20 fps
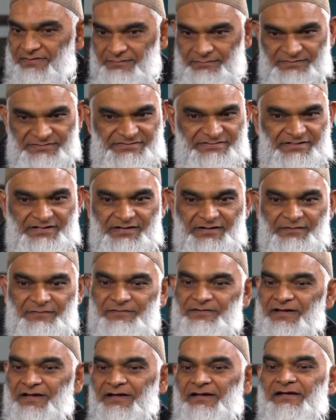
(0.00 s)
They were saying,
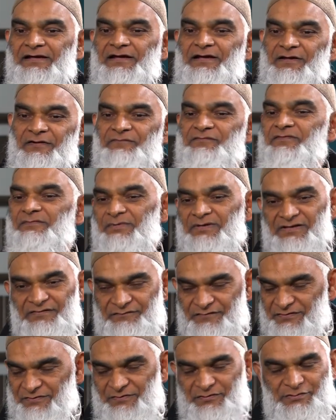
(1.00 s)
okay, if you
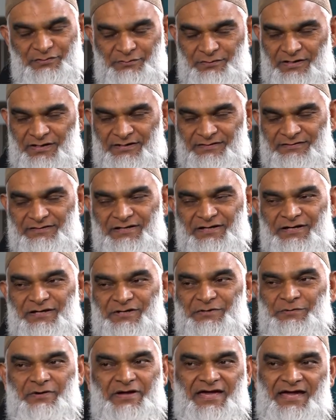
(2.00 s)
believe in your Quran,
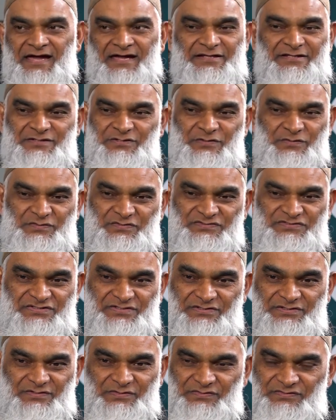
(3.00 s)
you can't
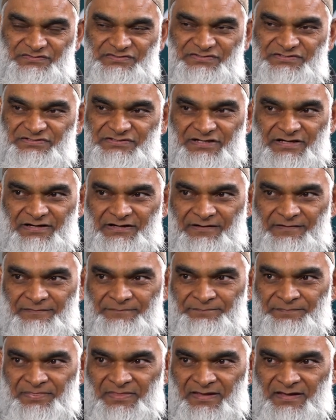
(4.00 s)
use those uh,
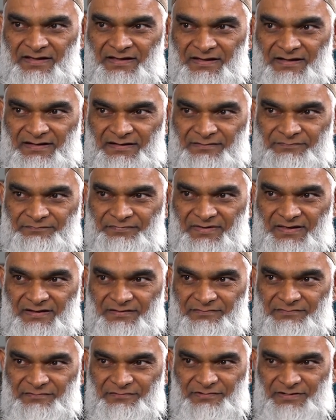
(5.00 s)
um,
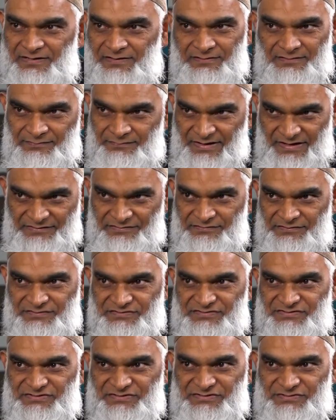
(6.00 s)
uh, critical
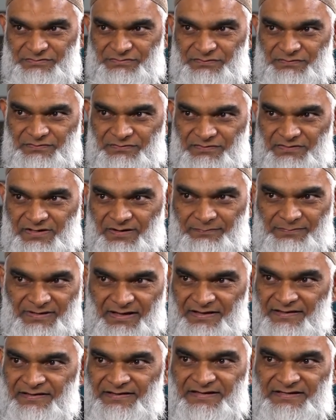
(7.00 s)
methods to
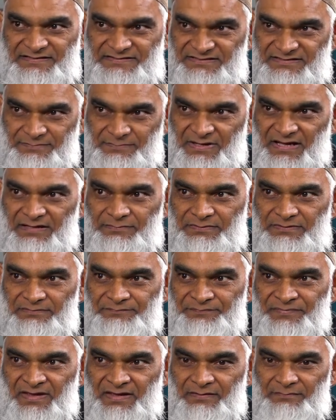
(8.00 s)
apply against the
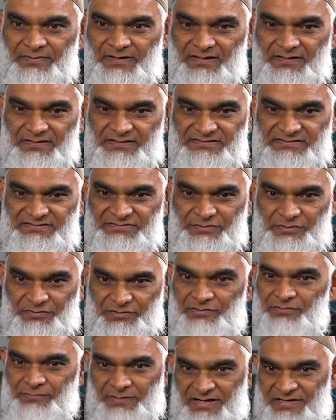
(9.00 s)
Bible because your
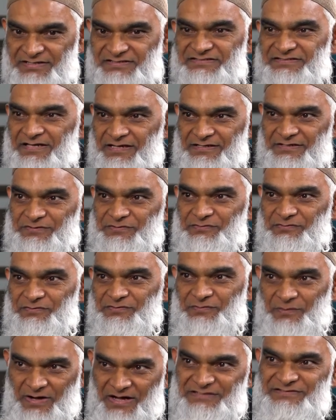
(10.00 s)
Quran is telling you
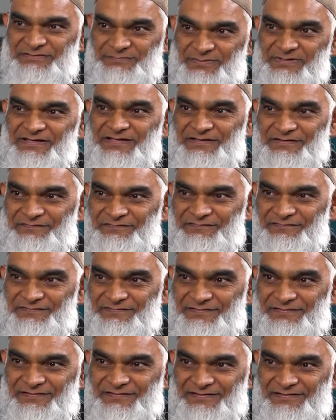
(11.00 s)
you ought to believe
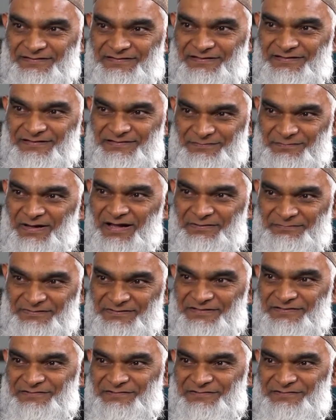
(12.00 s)
in, in the Bible.